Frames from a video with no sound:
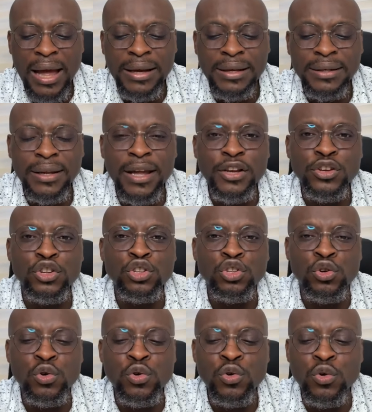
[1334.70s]
And then
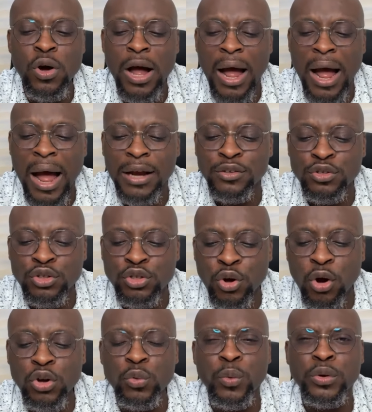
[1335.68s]
you are
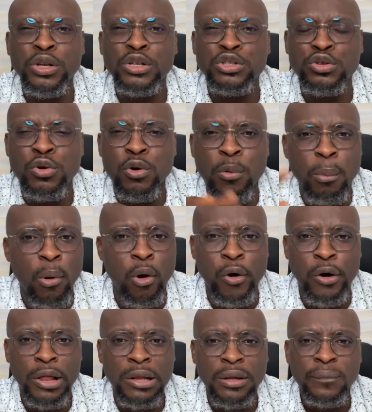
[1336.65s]
done with the
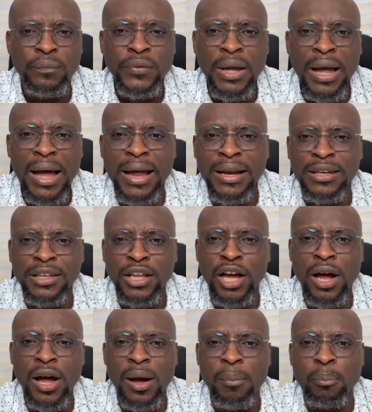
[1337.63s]
turmoil
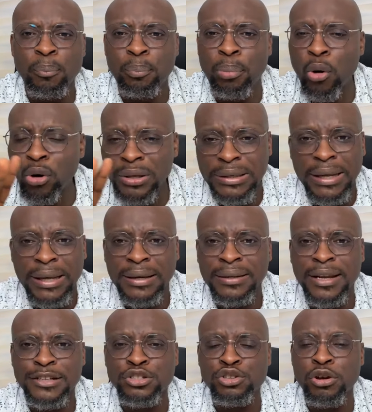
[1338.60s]
and the
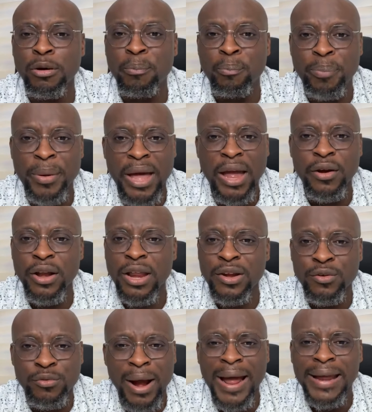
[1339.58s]
burden that you are
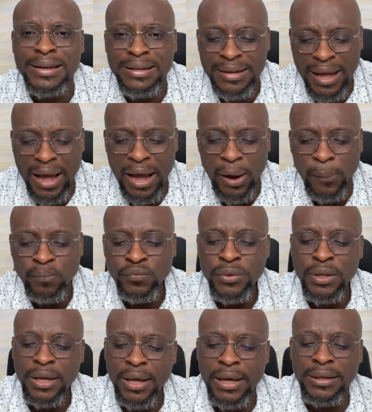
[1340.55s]
bearing right now.
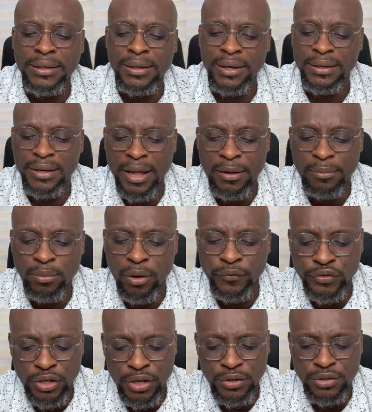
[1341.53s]
In the
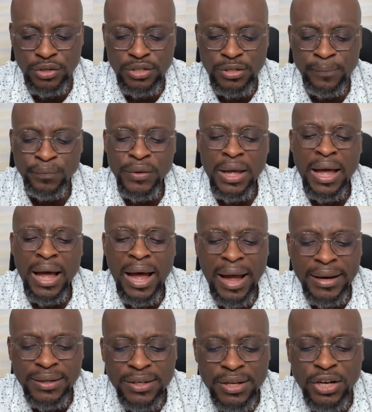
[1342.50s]
name of Jesus.
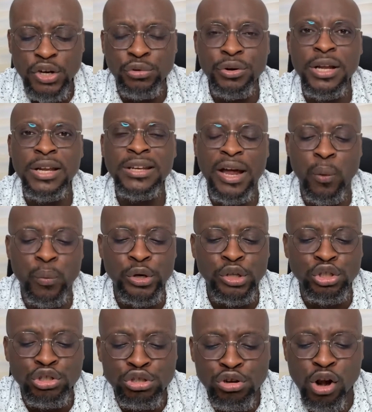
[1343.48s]
I decree that
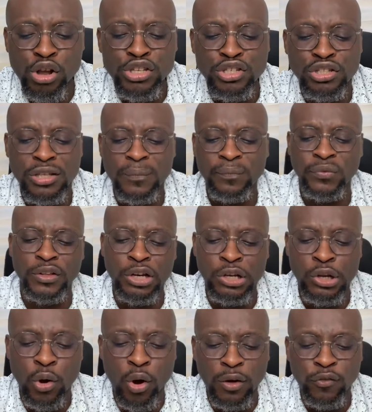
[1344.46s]
we trust
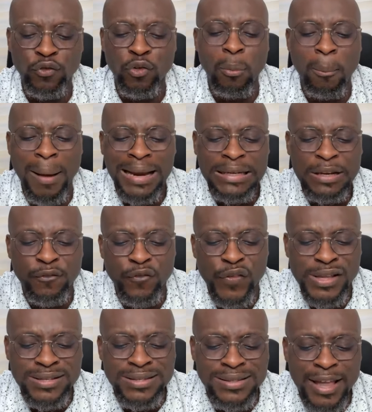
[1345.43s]
the Lord for
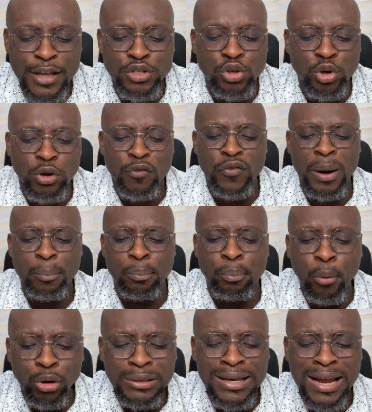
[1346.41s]
manifestation of
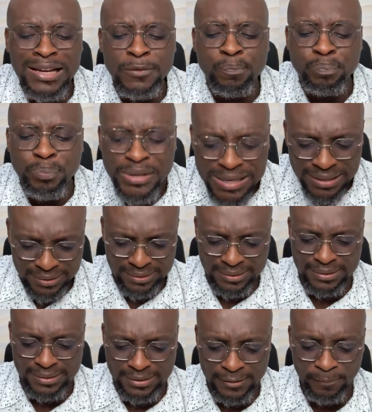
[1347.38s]
abundant
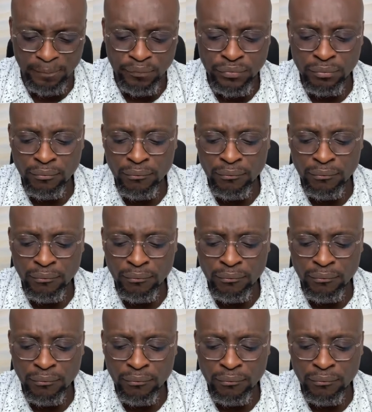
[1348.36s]
peace